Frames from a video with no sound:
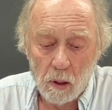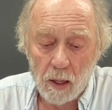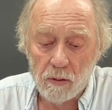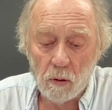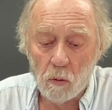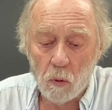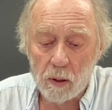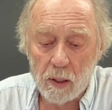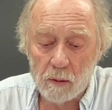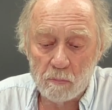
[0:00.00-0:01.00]
I thought
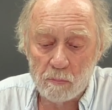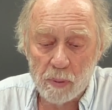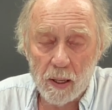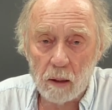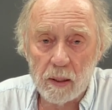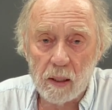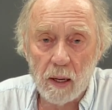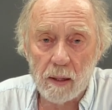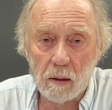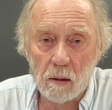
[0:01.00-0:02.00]
one can barely
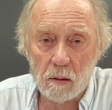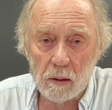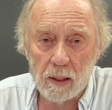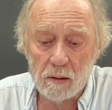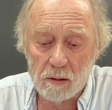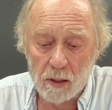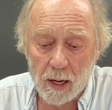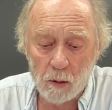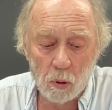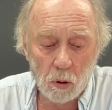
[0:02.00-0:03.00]
get a clean
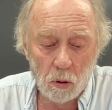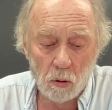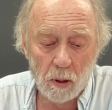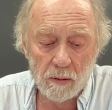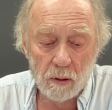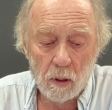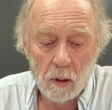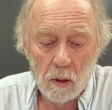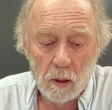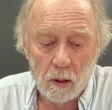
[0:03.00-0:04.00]
tablecloth
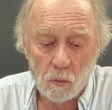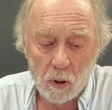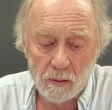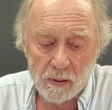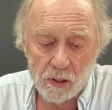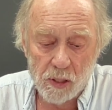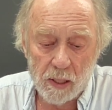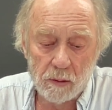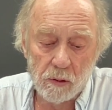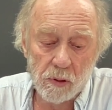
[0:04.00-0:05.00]
in one of these
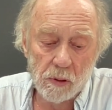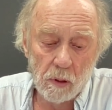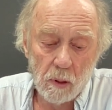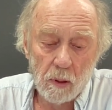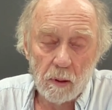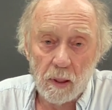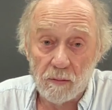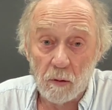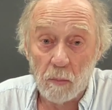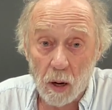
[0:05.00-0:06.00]
inns,
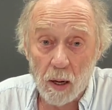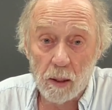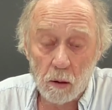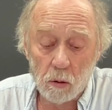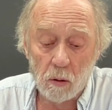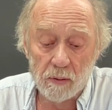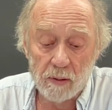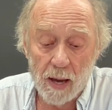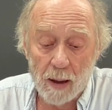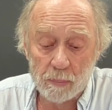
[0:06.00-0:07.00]
never mind cloth
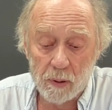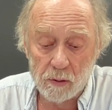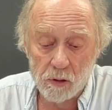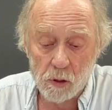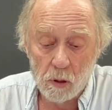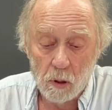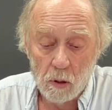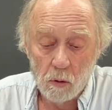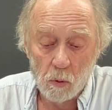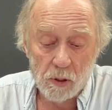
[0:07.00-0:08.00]
napkins,
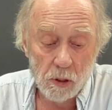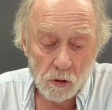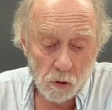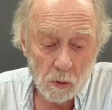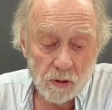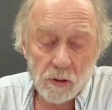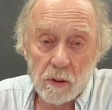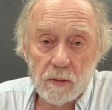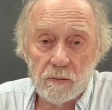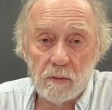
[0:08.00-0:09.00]
which in
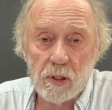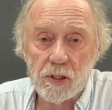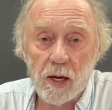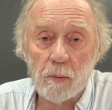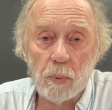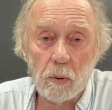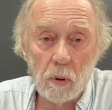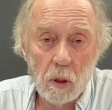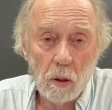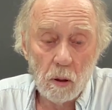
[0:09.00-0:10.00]
Switzerland, for example,
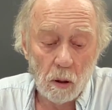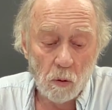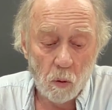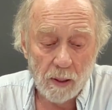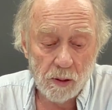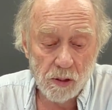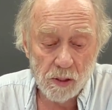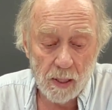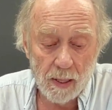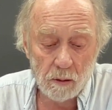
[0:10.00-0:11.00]
are quite
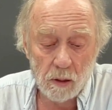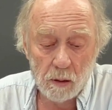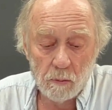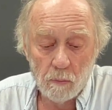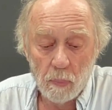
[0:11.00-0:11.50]
standard.